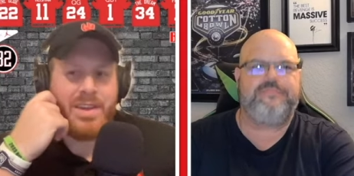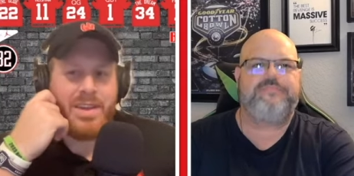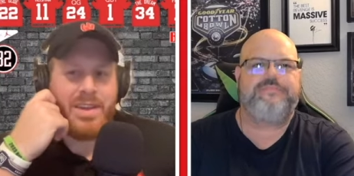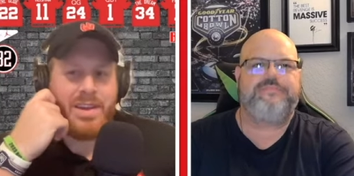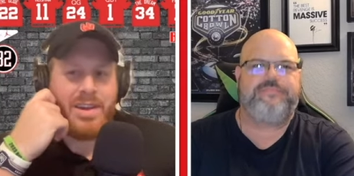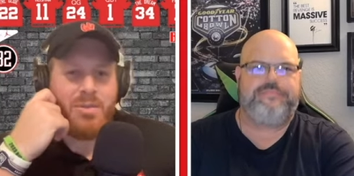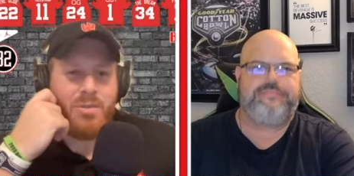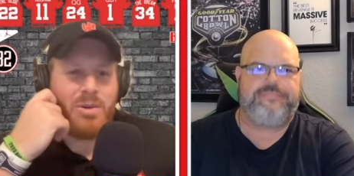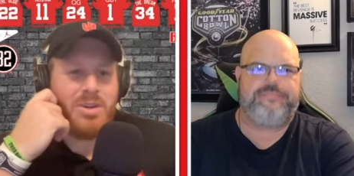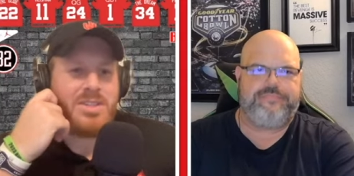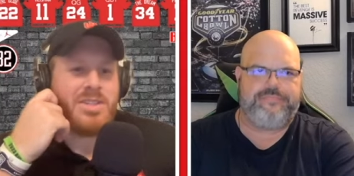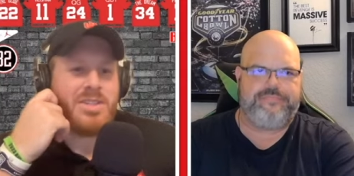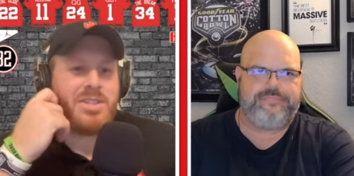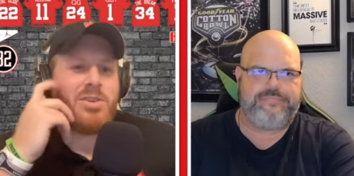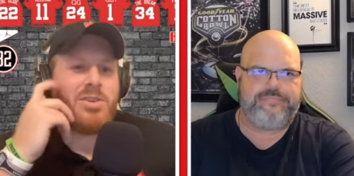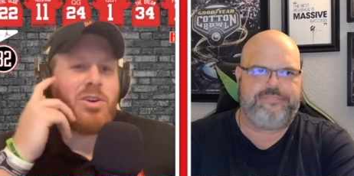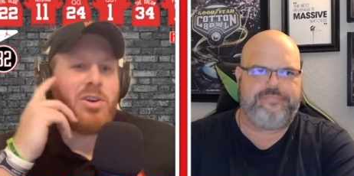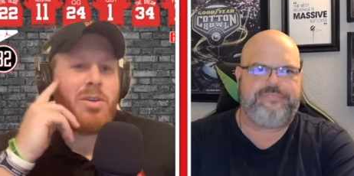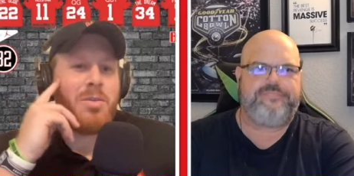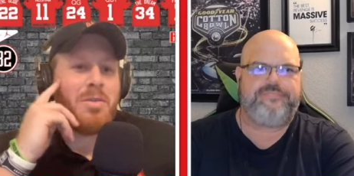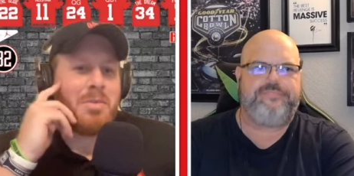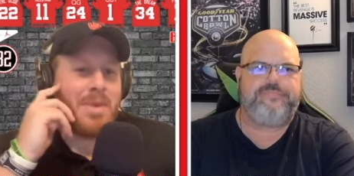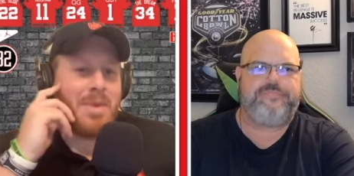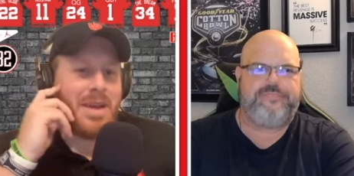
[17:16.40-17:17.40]
Speaker 1: which is
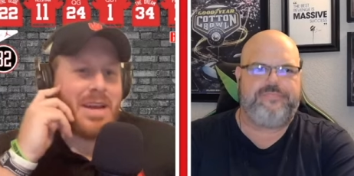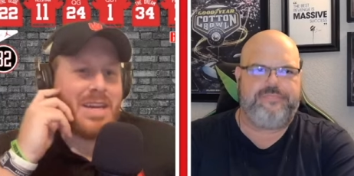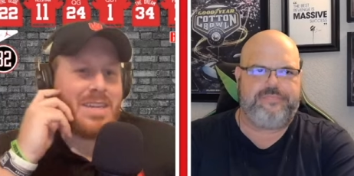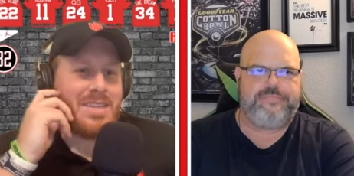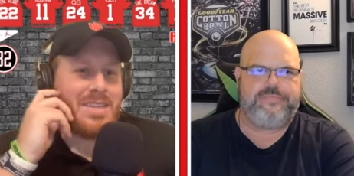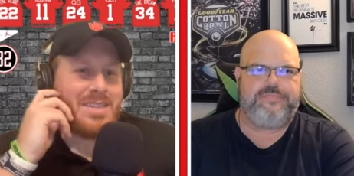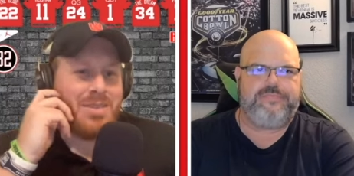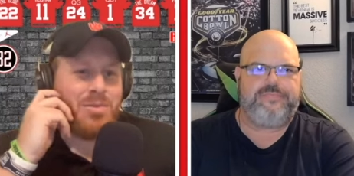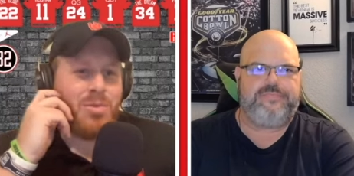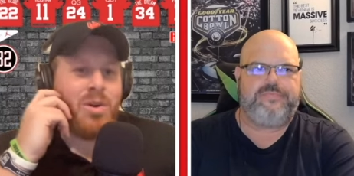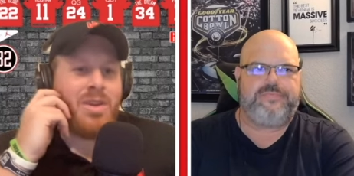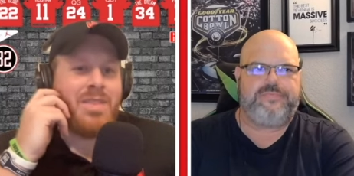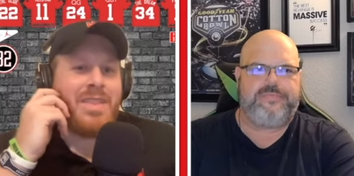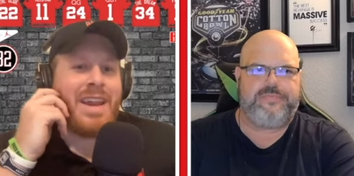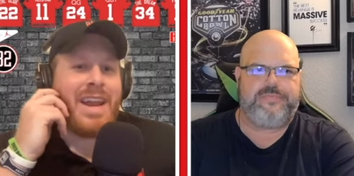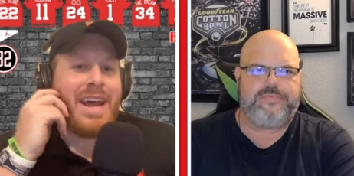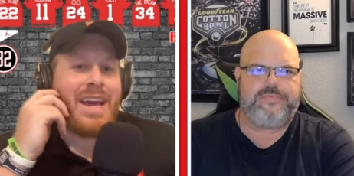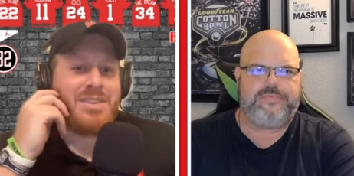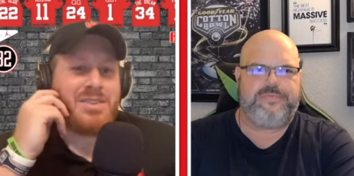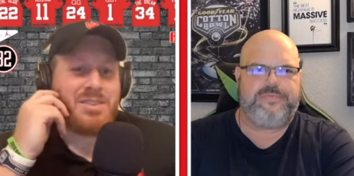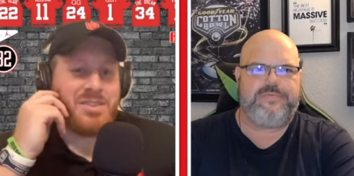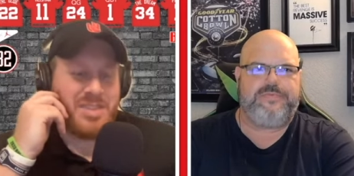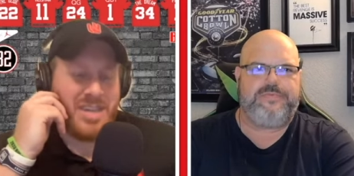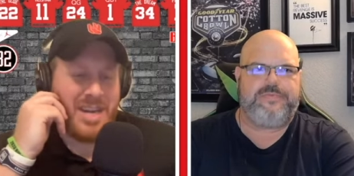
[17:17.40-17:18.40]
notable because they won the
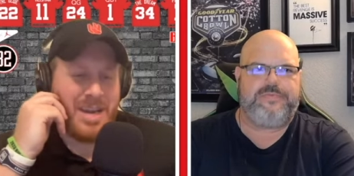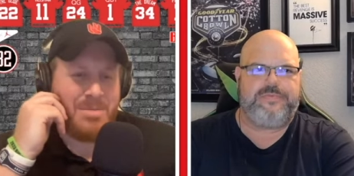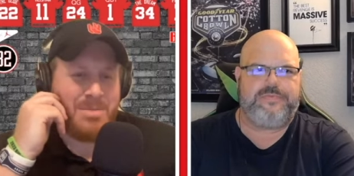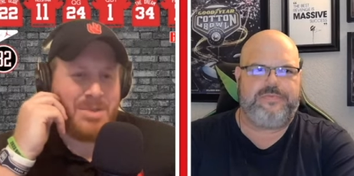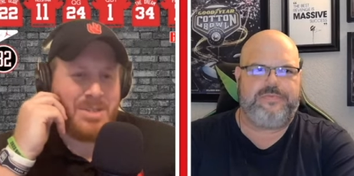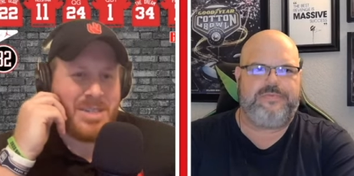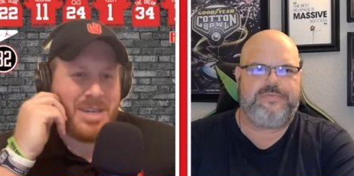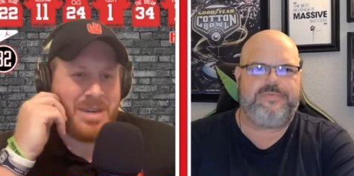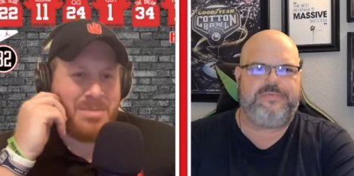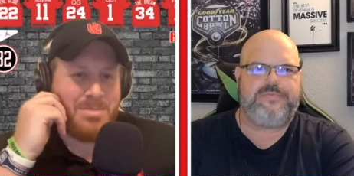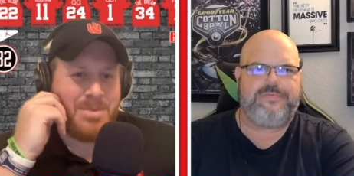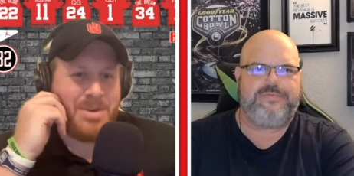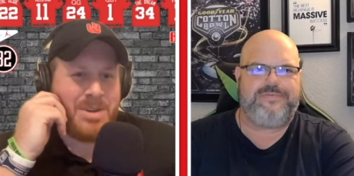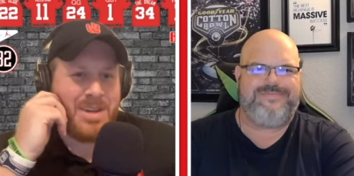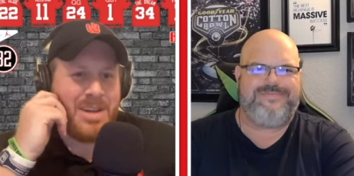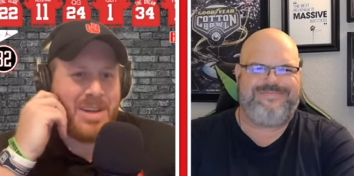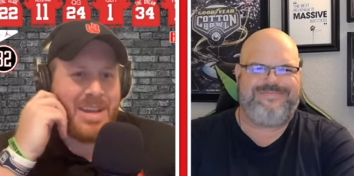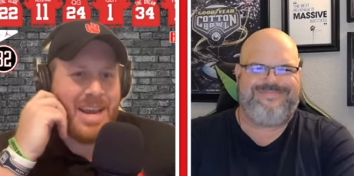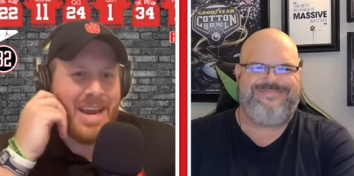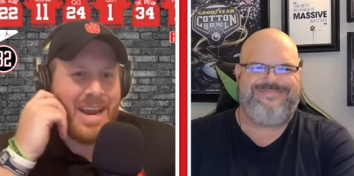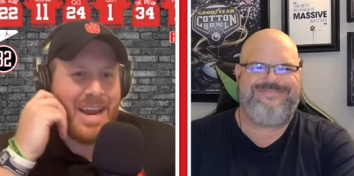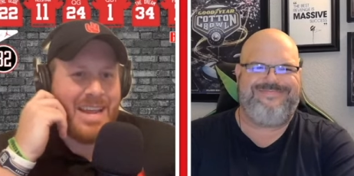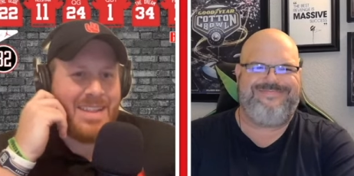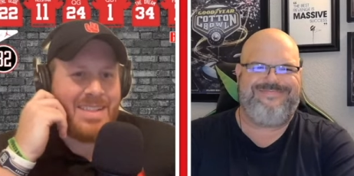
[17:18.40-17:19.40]
national championship
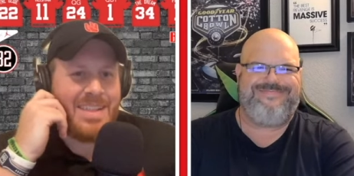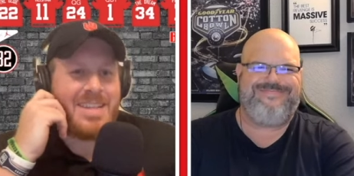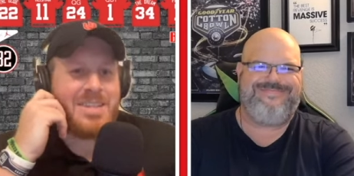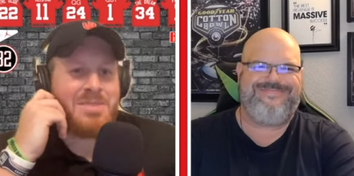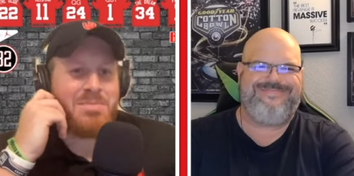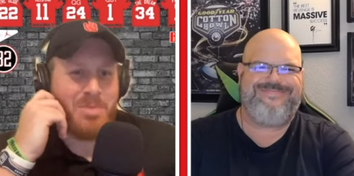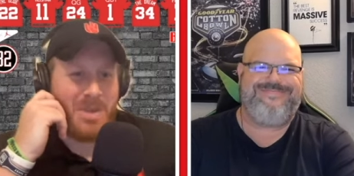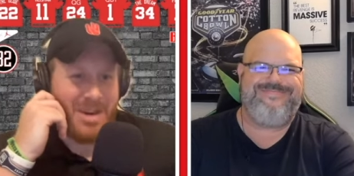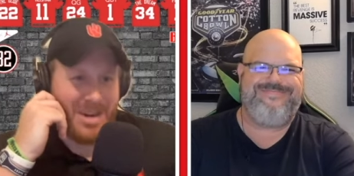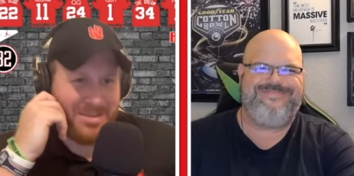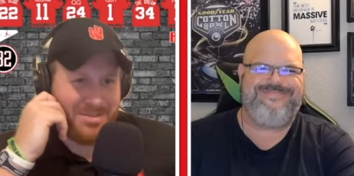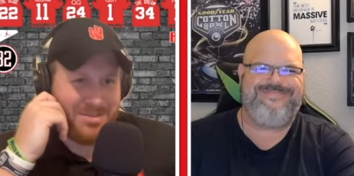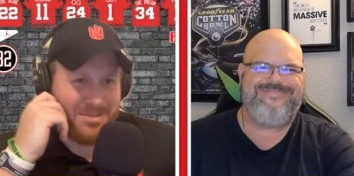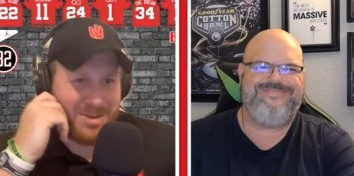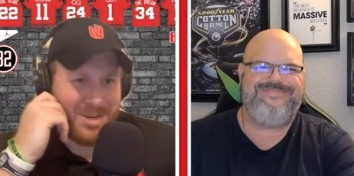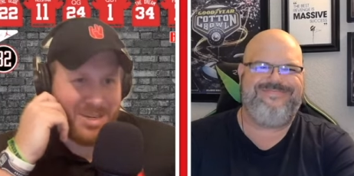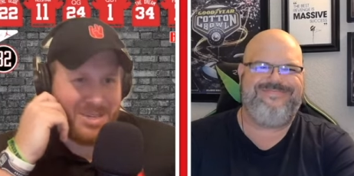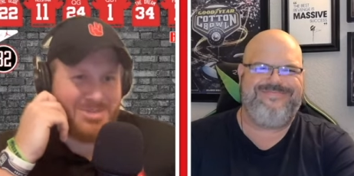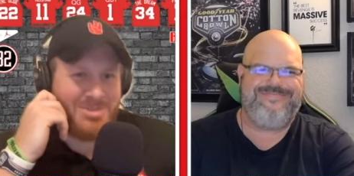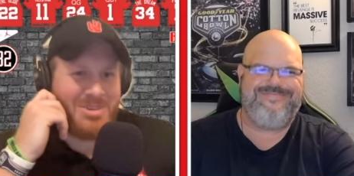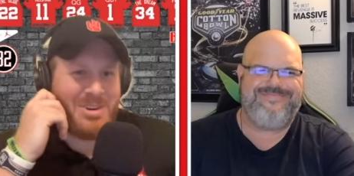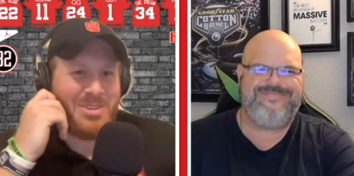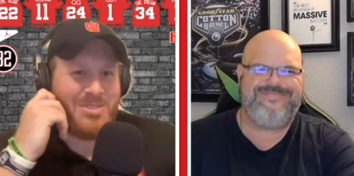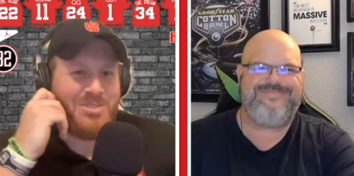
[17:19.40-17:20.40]
in the spring of
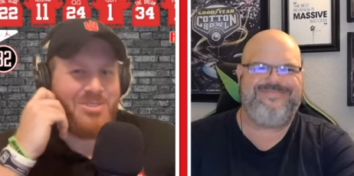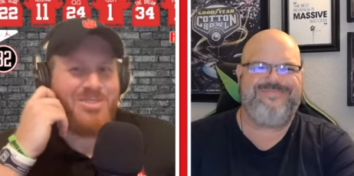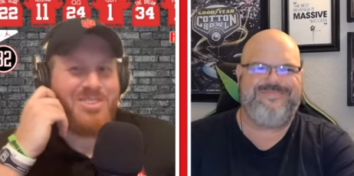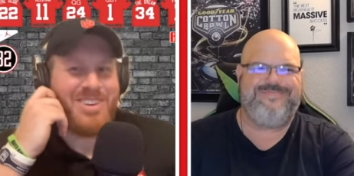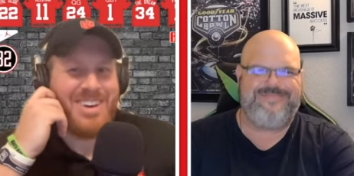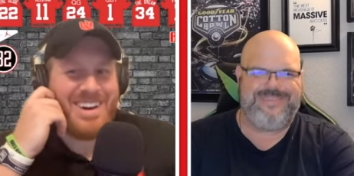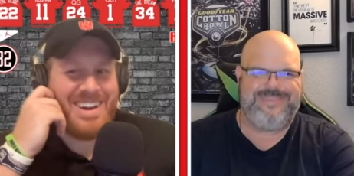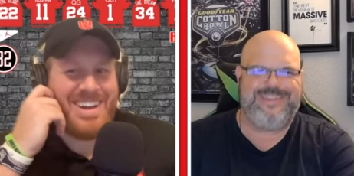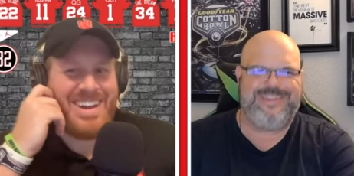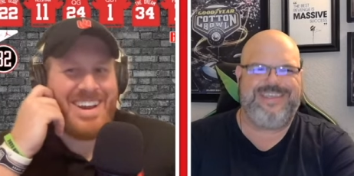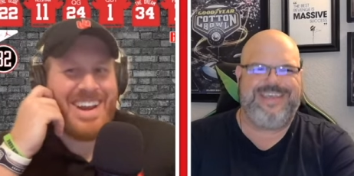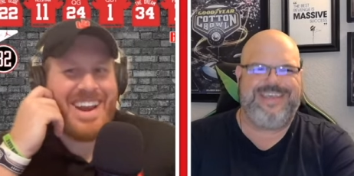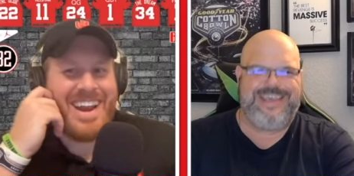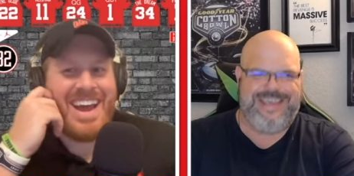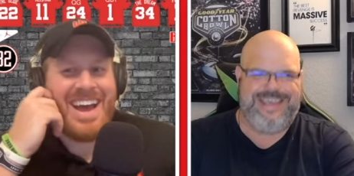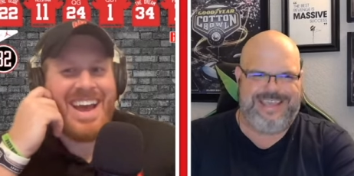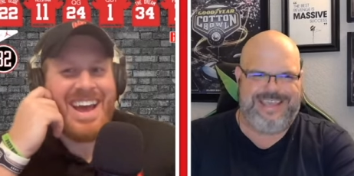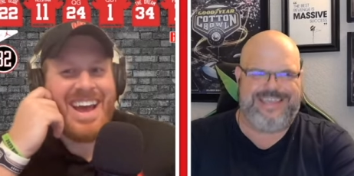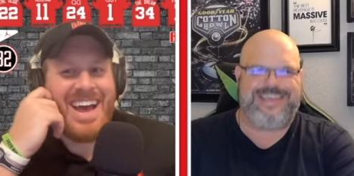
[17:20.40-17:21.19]
2021.